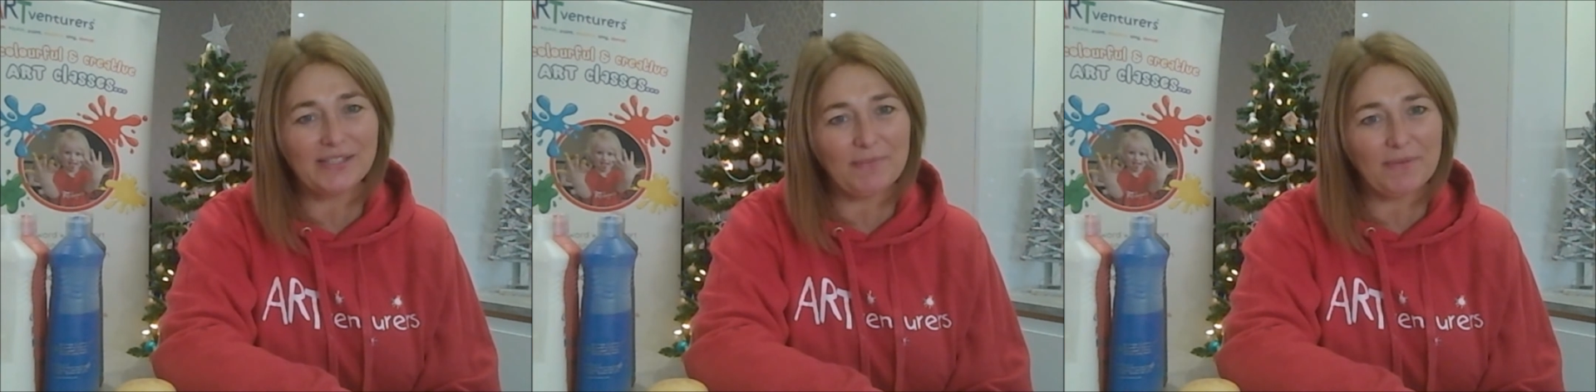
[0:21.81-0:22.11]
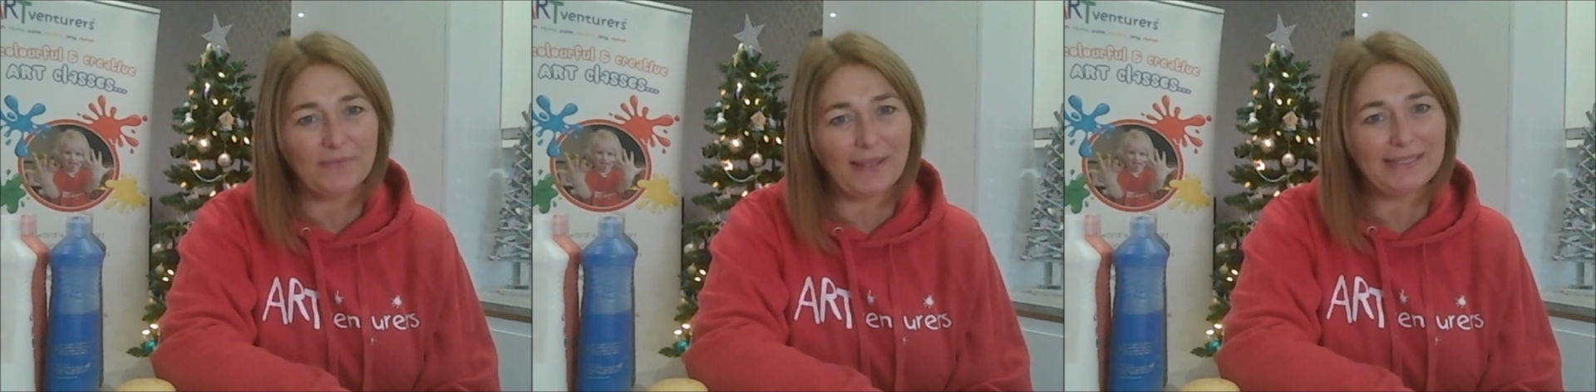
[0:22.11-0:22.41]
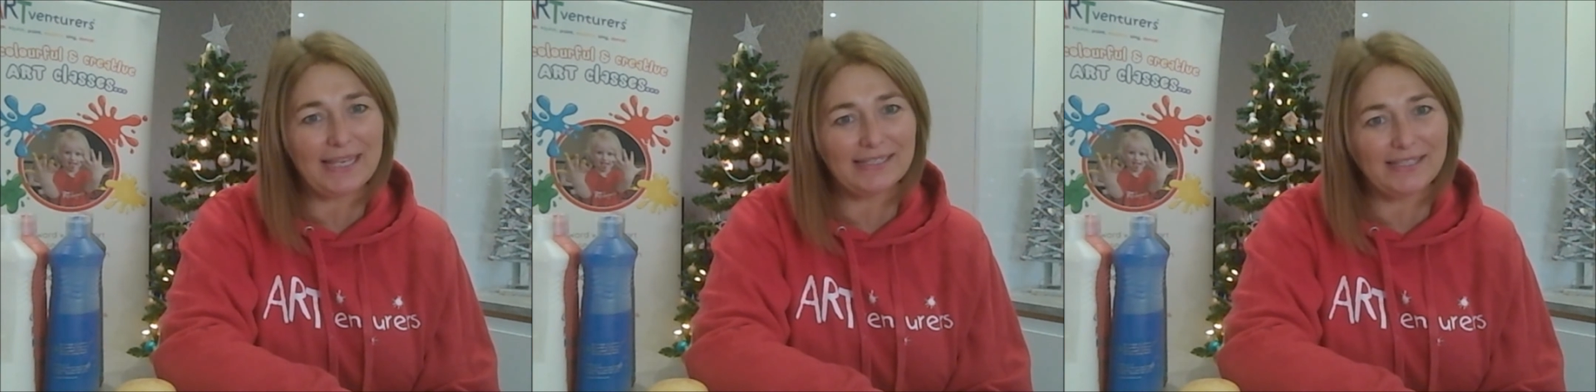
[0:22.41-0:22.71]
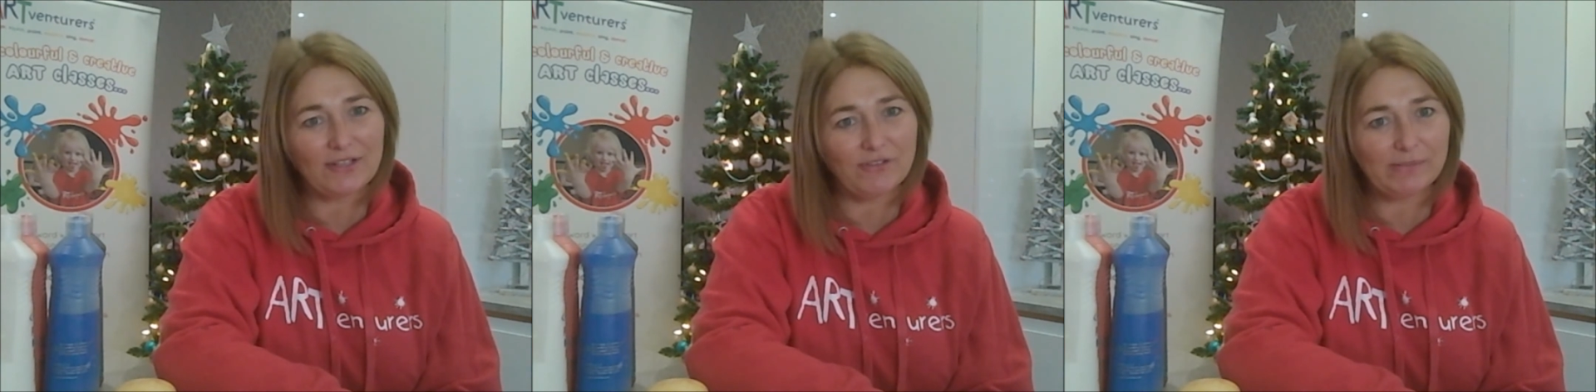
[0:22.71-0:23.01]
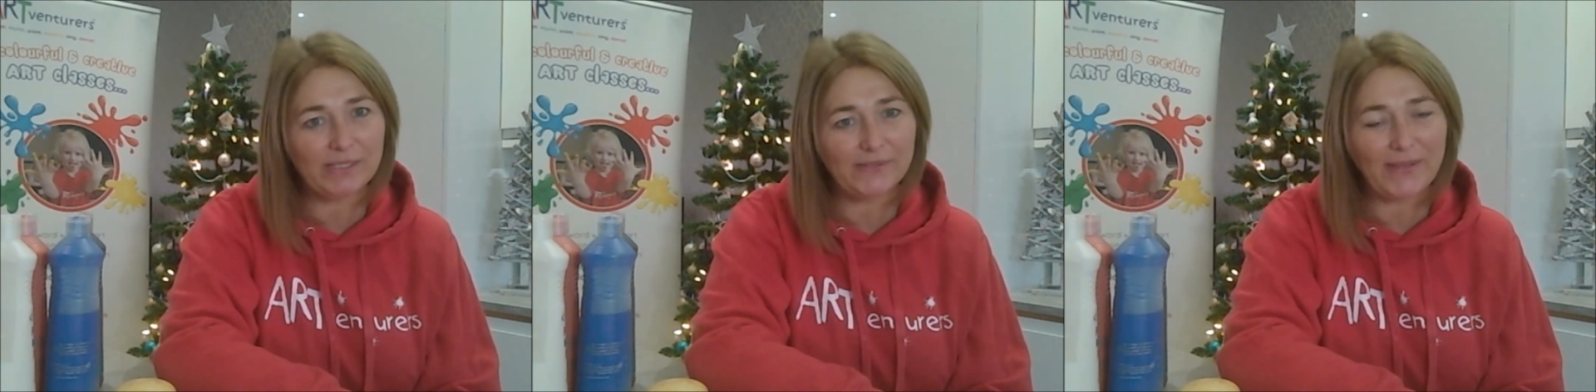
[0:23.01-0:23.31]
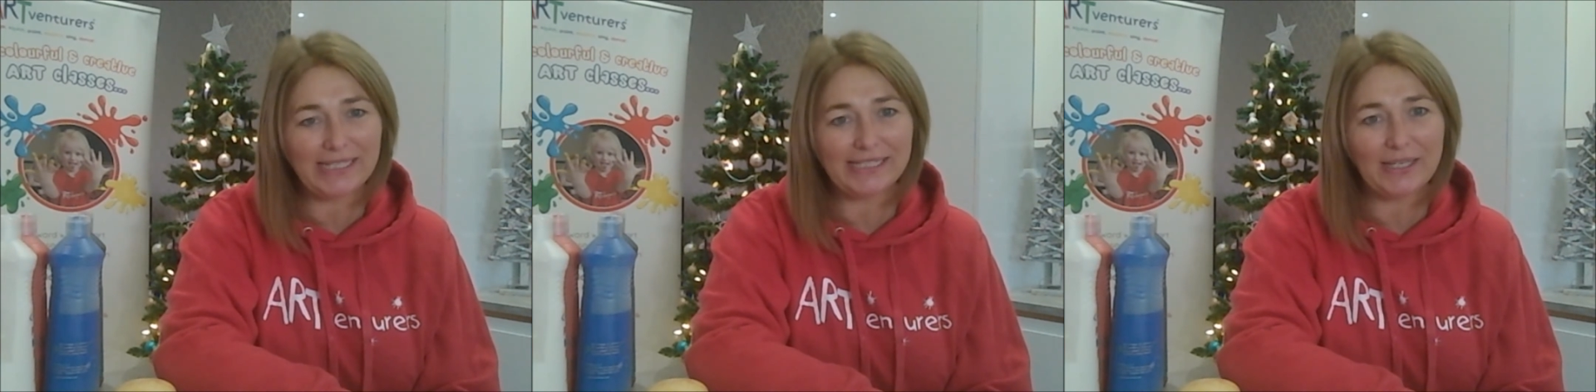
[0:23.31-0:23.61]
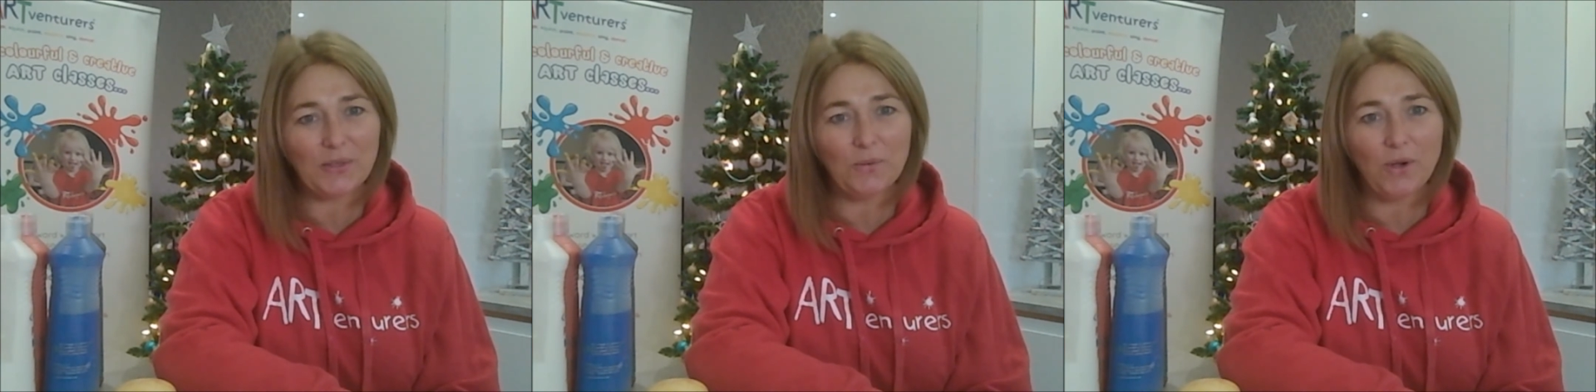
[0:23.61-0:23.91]
some of the fantastic Christmas events
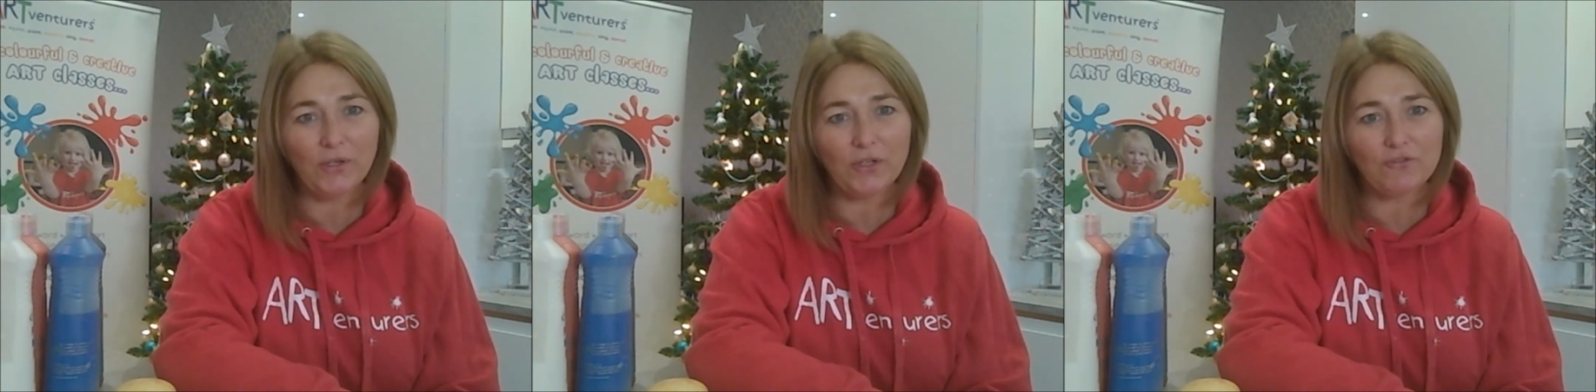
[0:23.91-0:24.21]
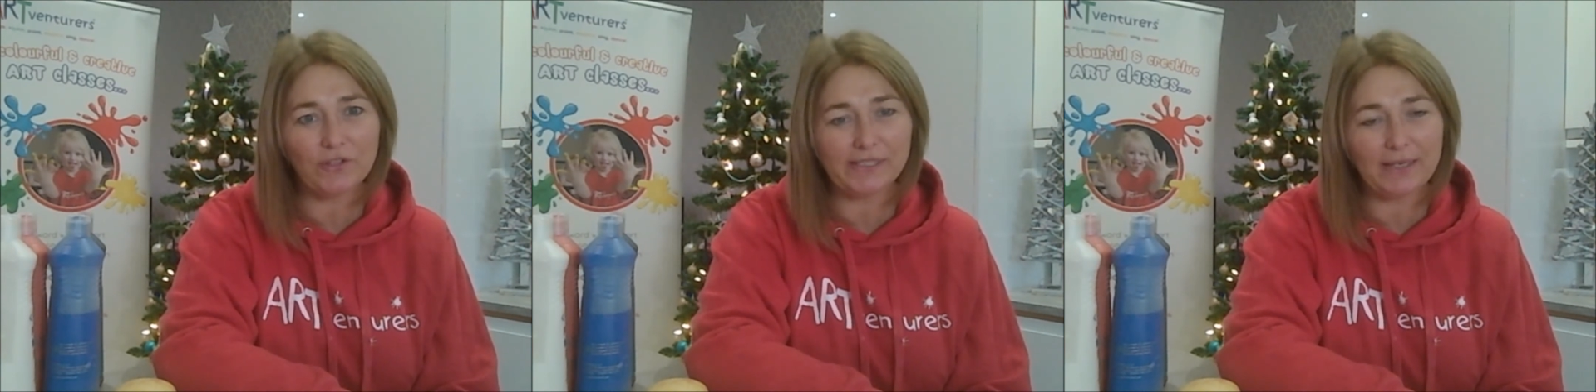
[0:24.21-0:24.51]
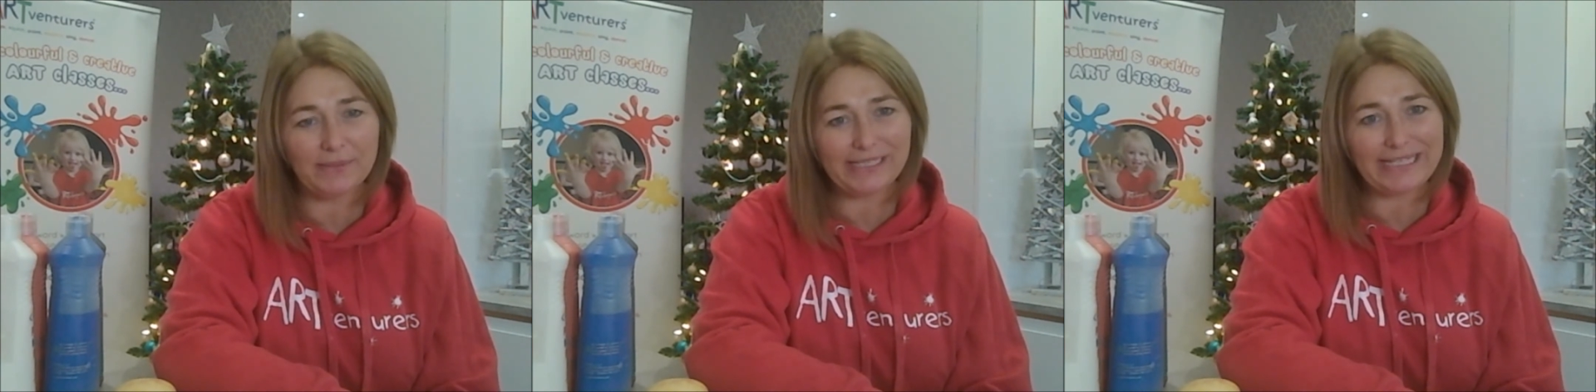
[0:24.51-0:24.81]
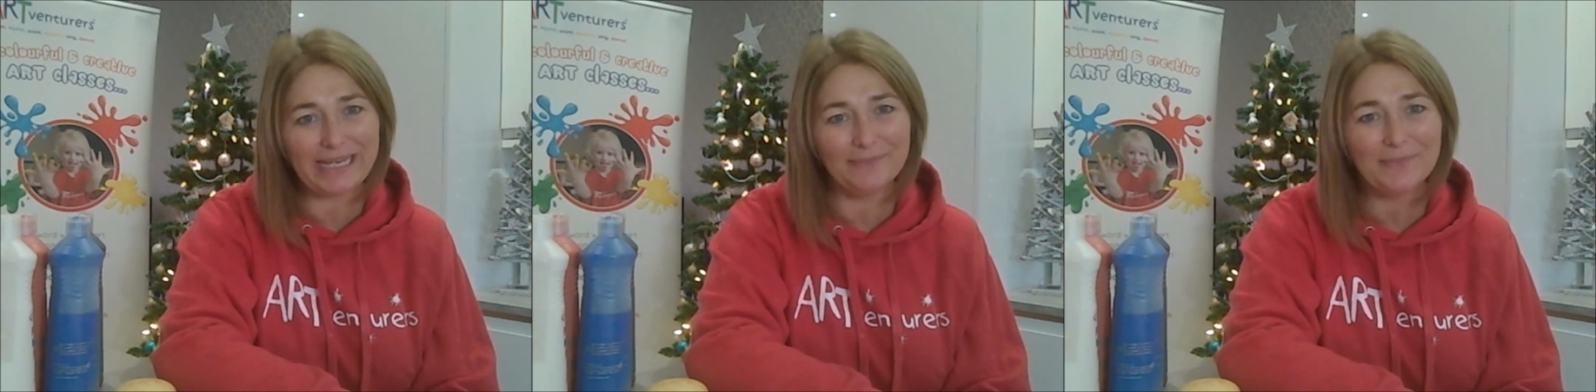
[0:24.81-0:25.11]
that go on across our city.